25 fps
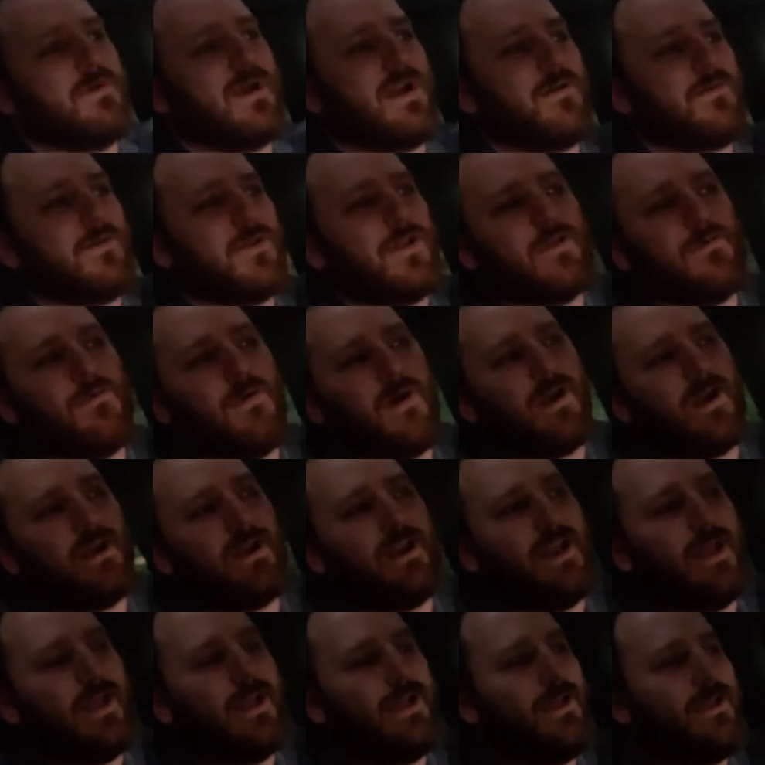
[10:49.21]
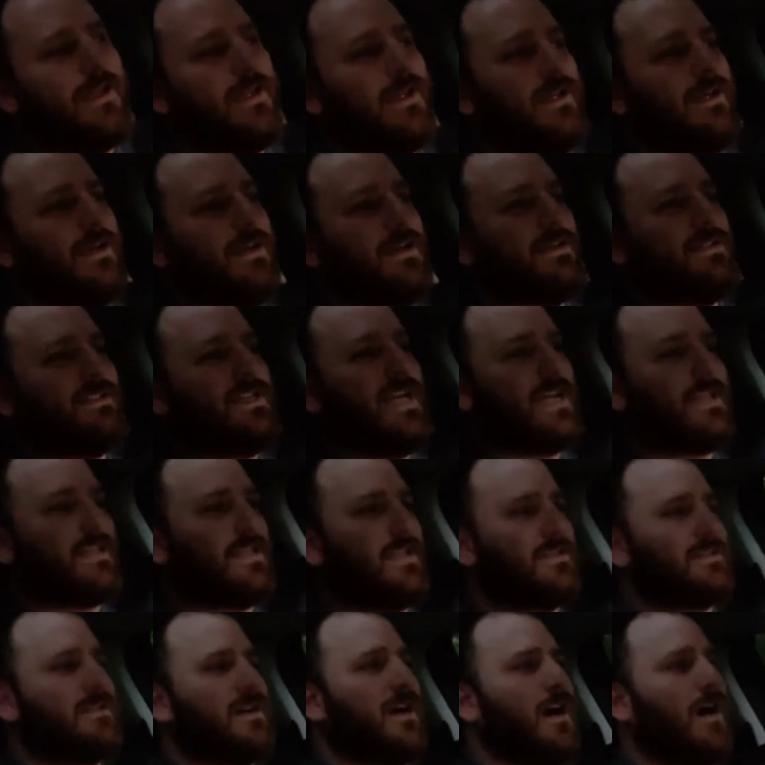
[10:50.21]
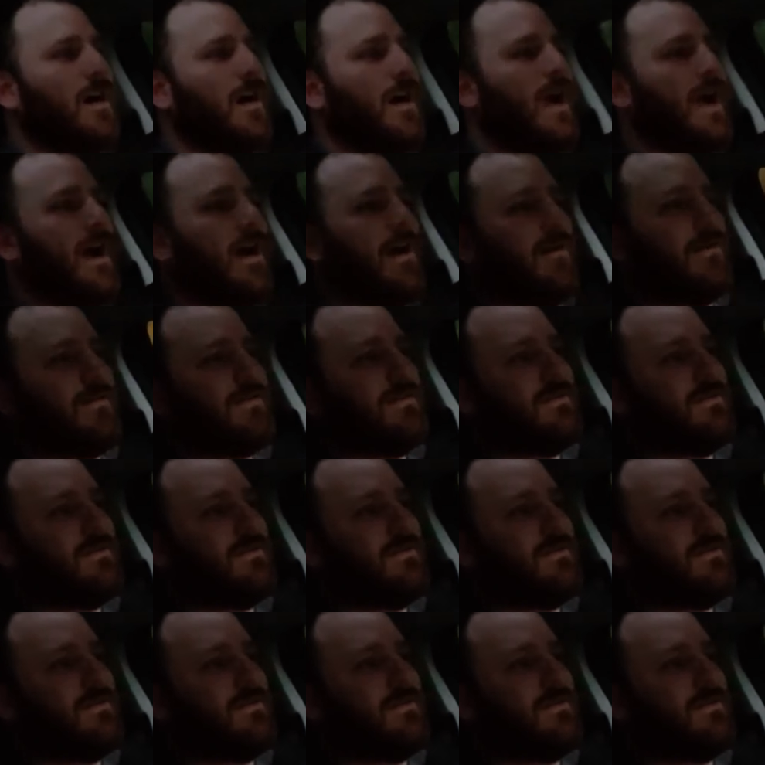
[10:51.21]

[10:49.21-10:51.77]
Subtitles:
but I really wanted to take this car out.